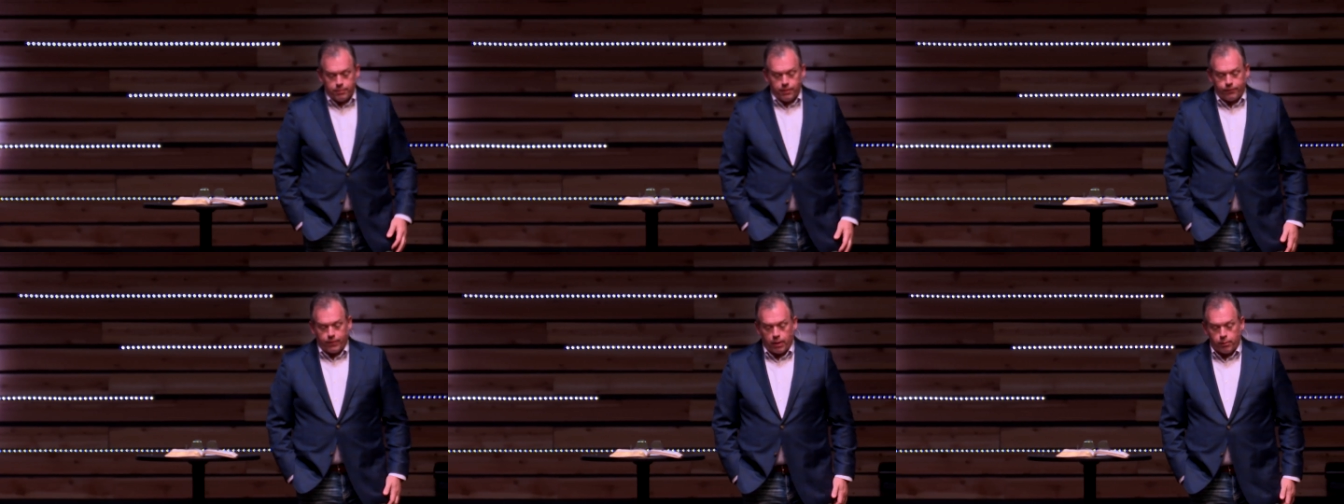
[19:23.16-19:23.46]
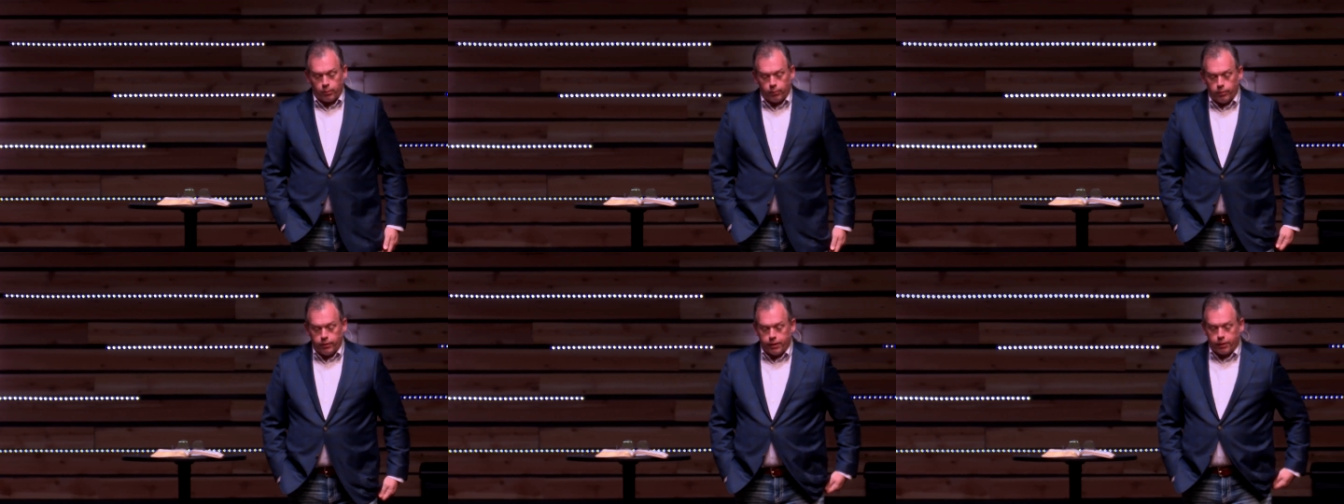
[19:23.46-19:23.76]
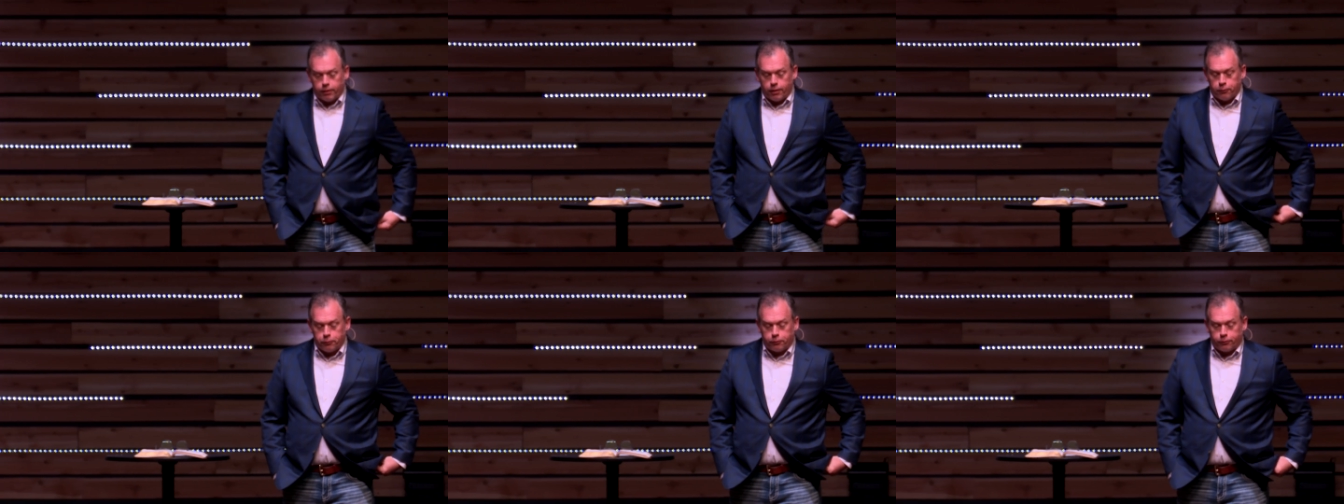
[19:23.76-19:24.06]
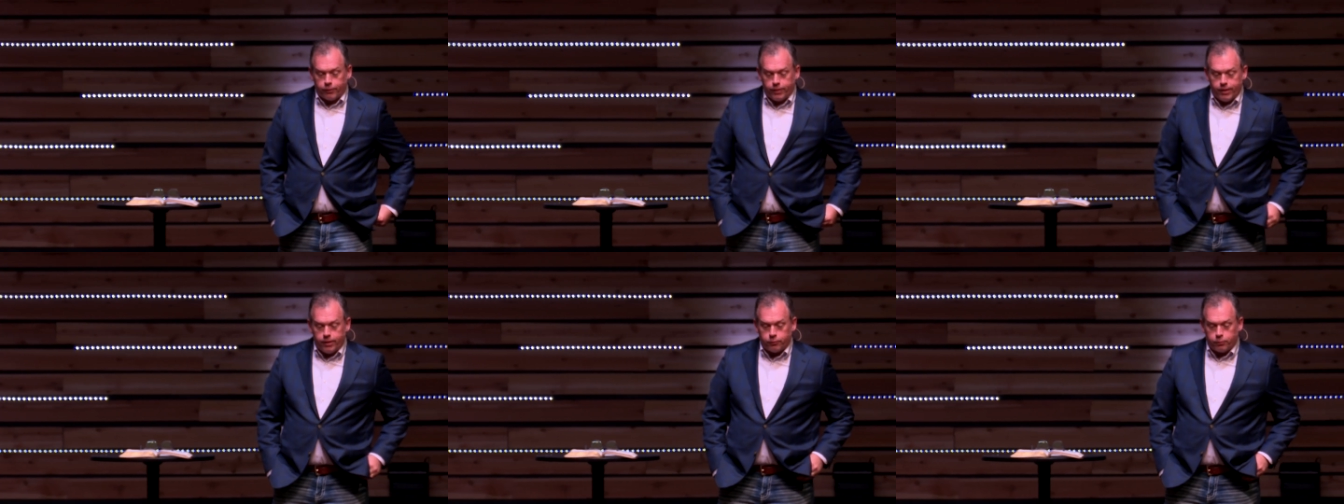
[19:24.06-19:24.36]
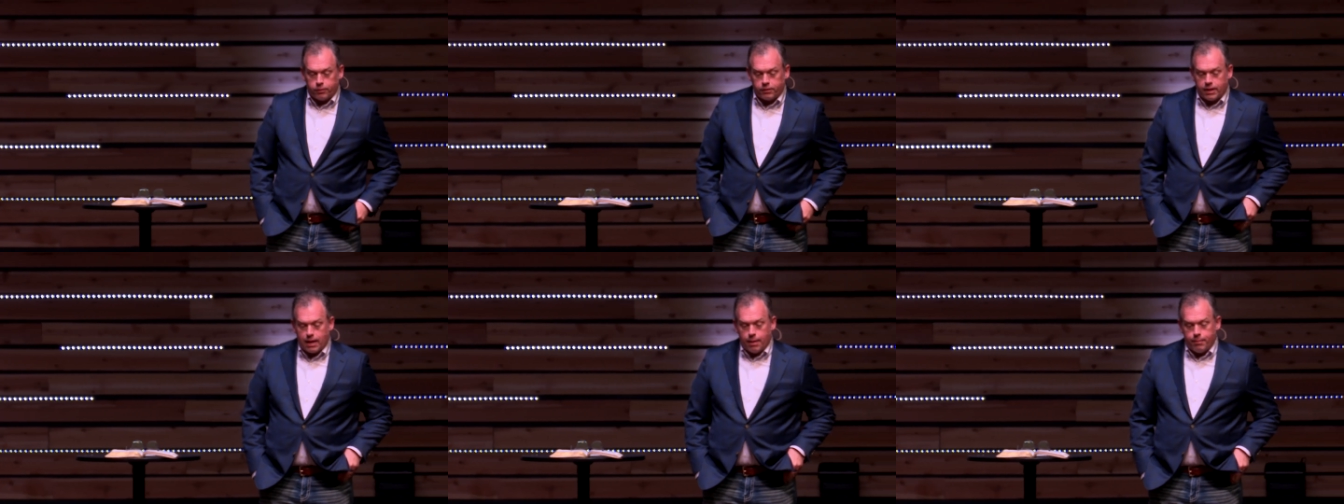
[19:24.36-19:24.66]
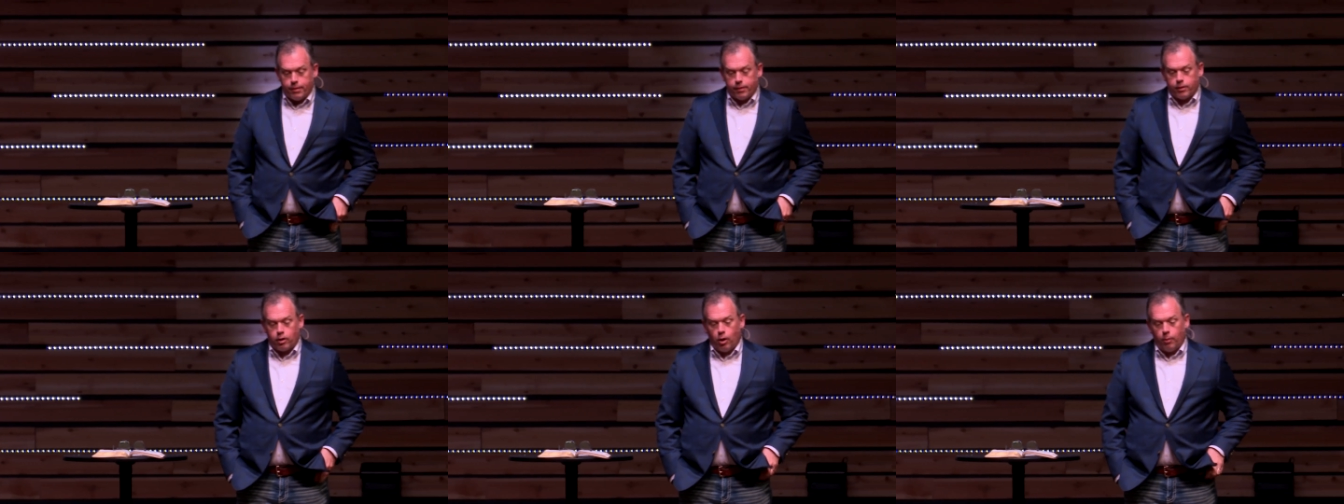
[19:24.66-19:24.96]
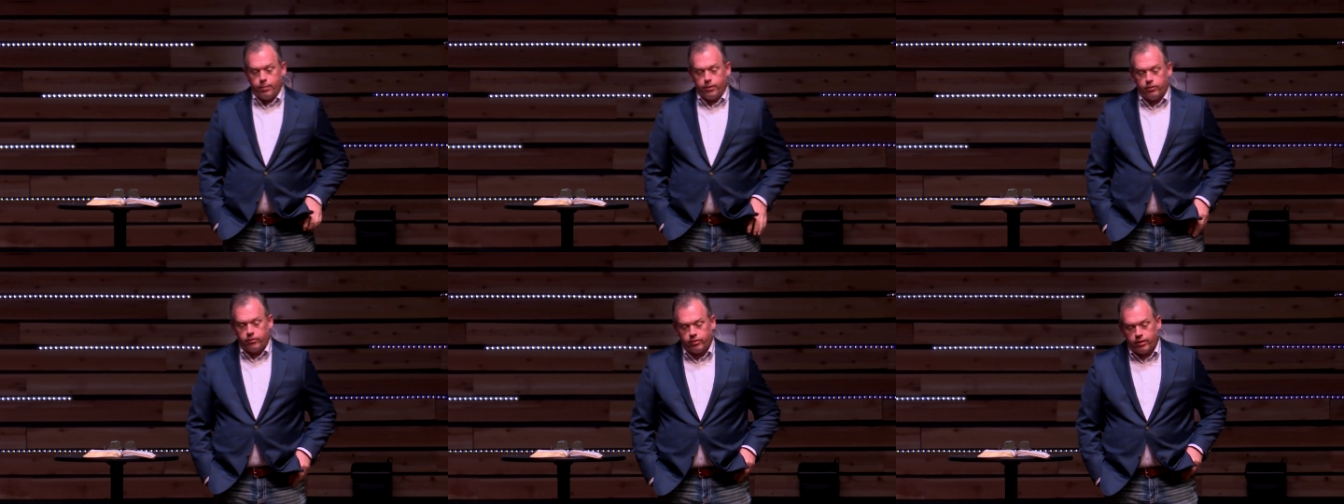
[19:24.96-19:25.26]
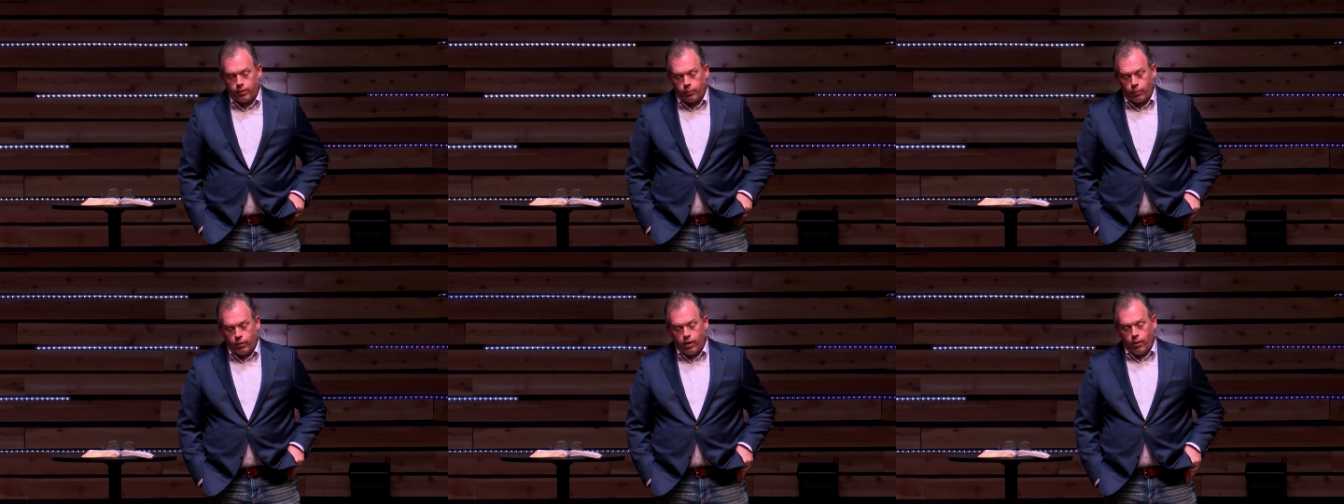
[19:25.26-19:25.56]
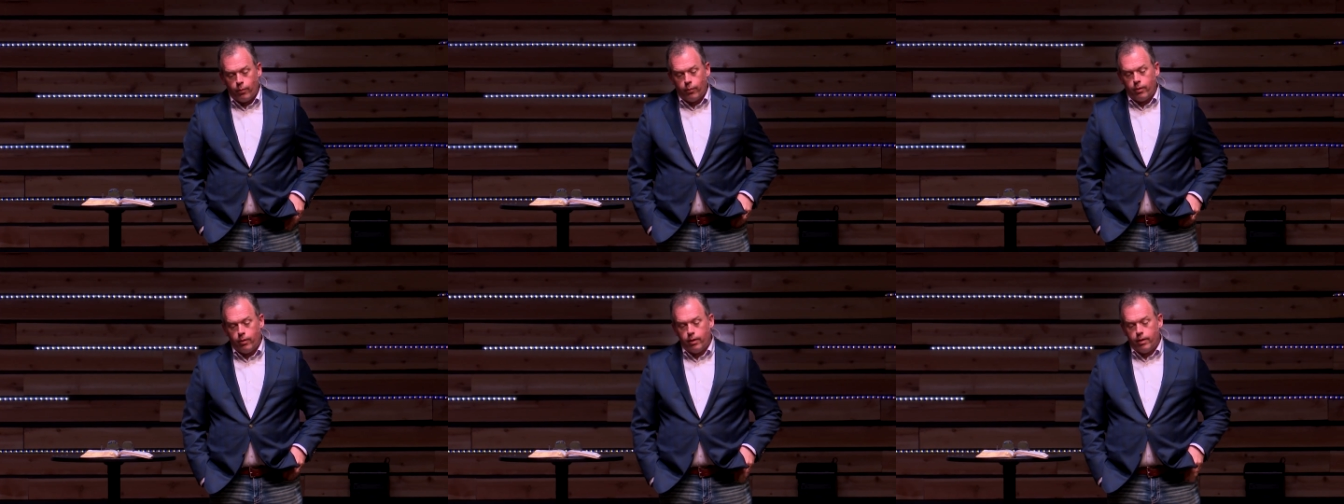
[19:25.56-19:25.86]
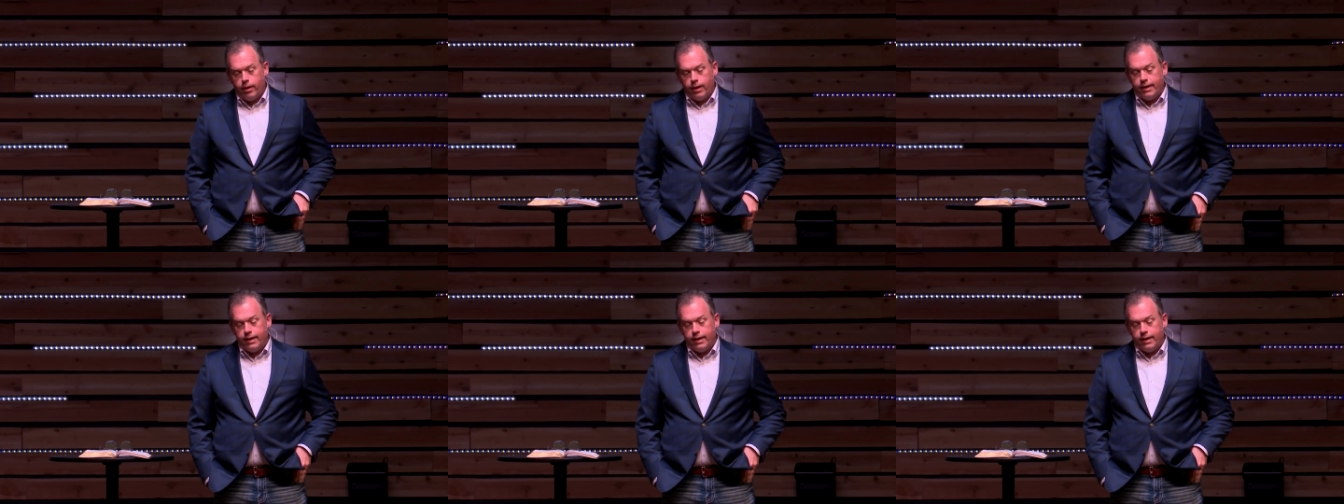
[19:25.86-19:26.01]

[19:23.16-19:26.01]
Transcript: him if they were really close friends one time, and Kobe said, Well,